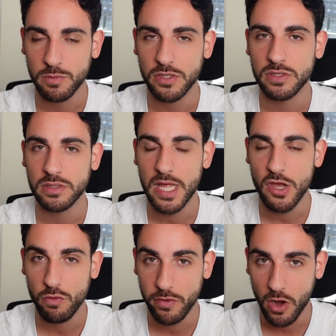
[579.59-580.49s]
because they
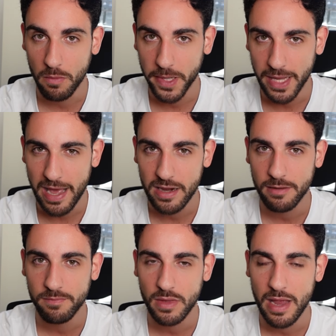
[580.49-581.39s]
overcomplicate it,